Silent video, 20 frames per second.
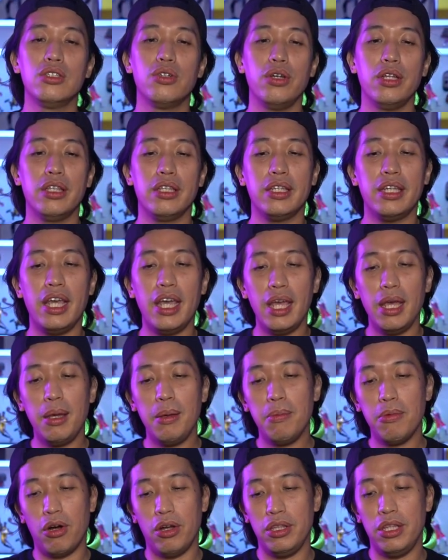So it
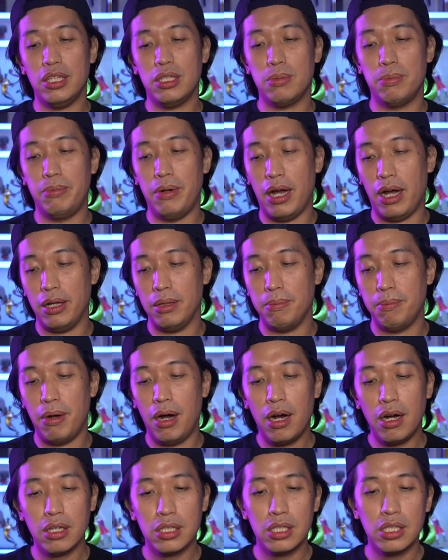came on this brown
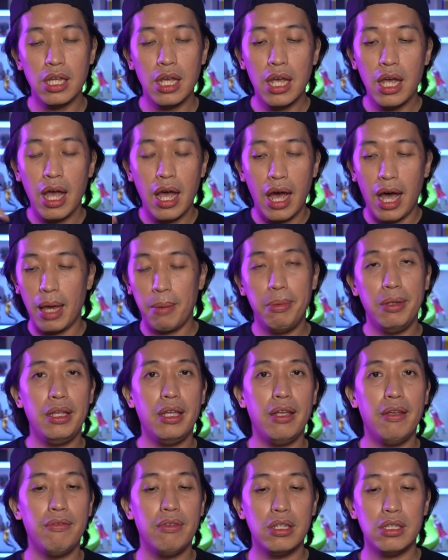box. I
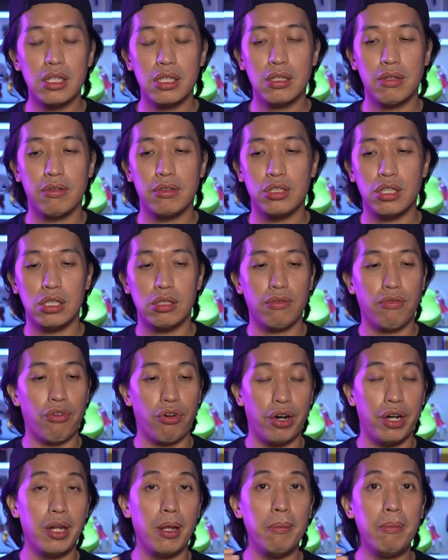believe this is just
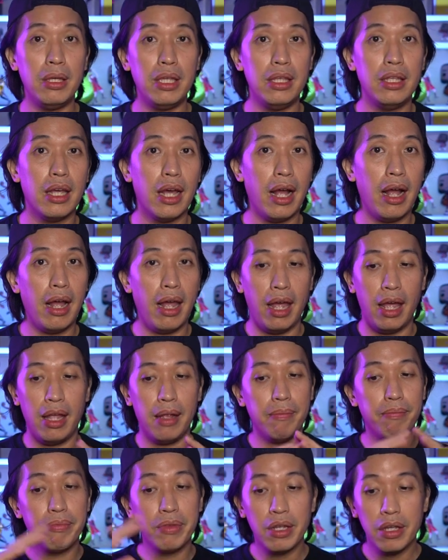for the media
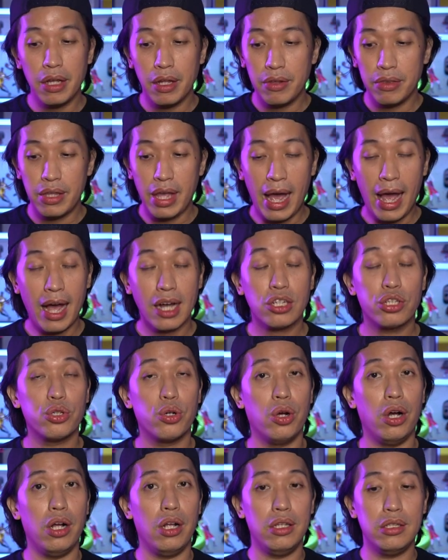and the
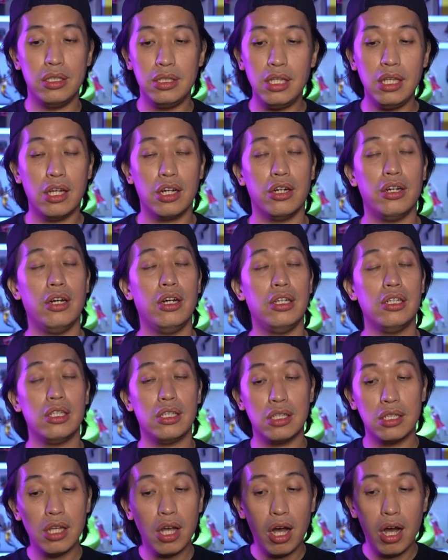actual
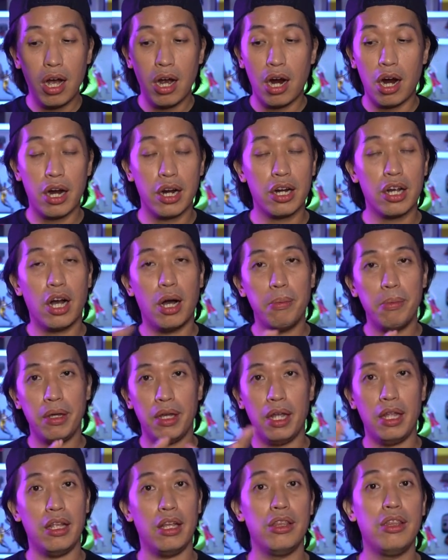sneakers are coming
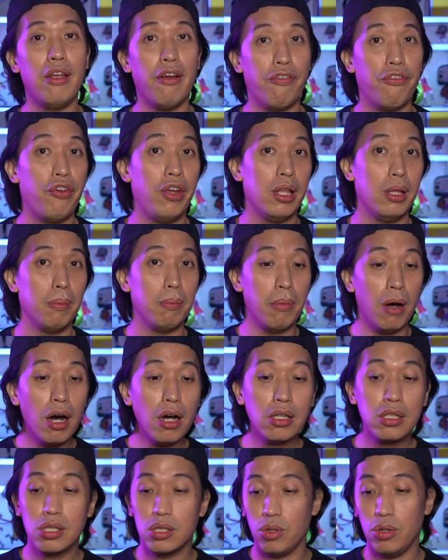in a different
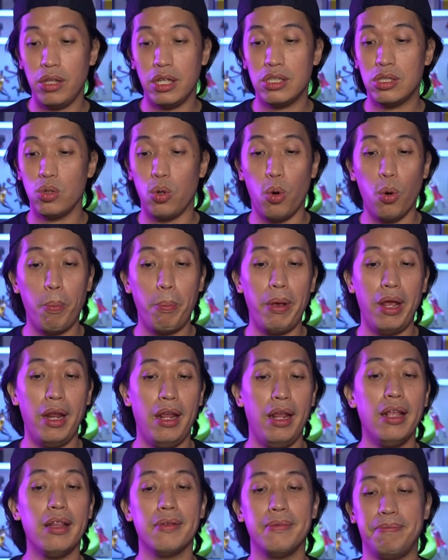box. So let's open
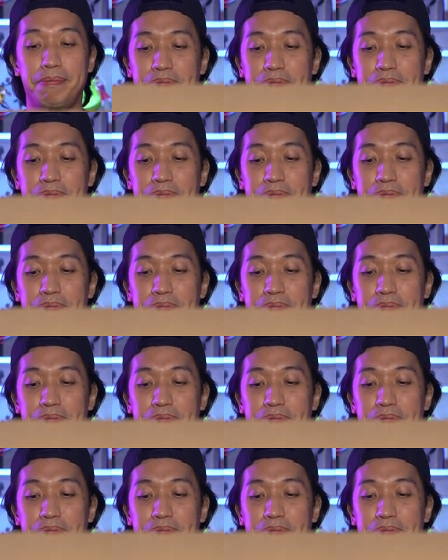it.